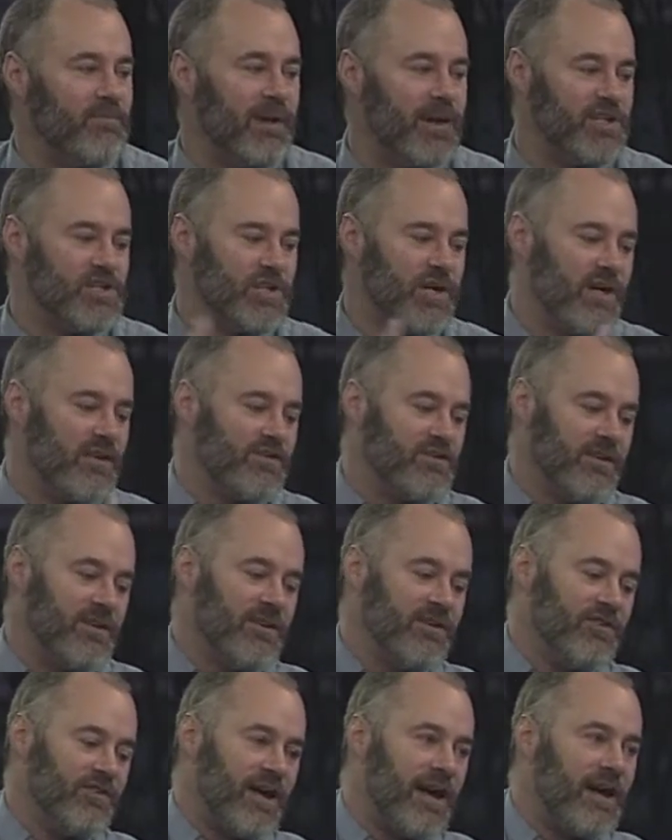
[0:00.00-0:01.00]
Mike Johns
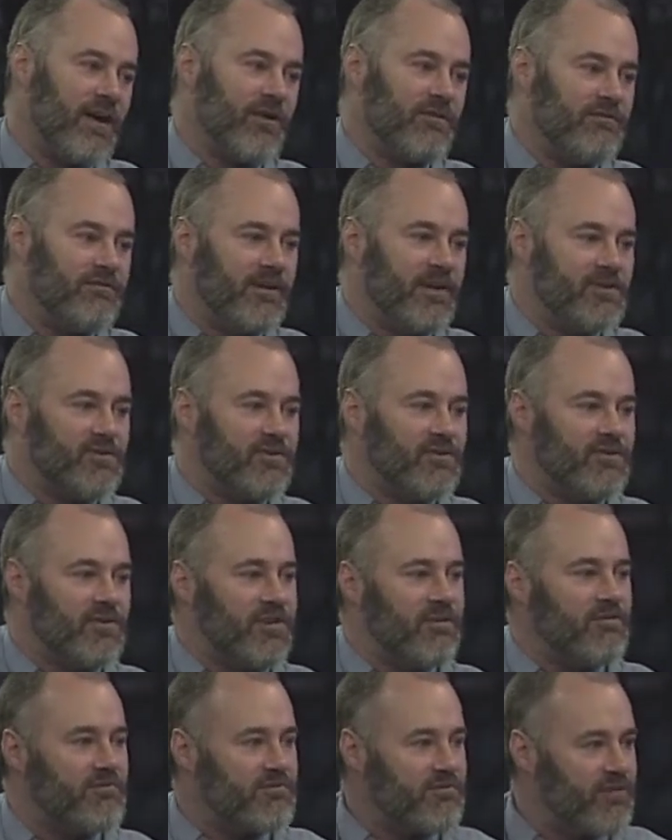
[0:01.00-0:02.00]
is our Veterans
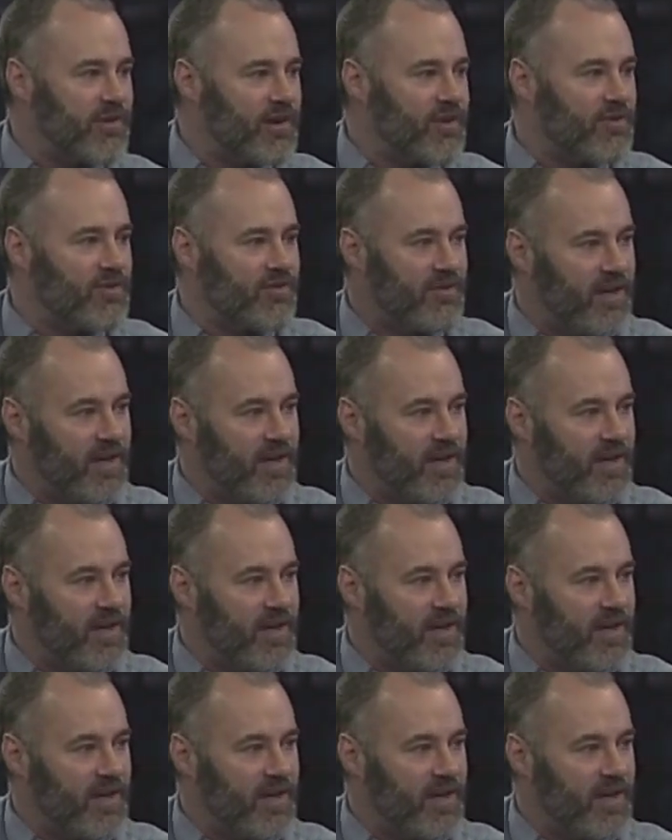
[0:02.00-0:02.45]
Affairs